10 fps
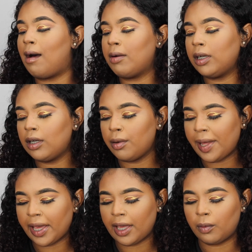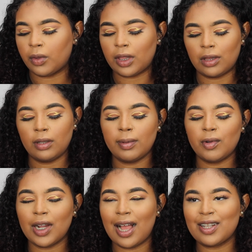I'm gonna go back in with a little bit
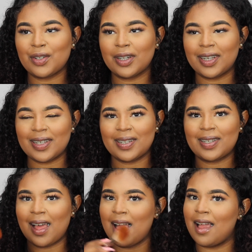more contour, because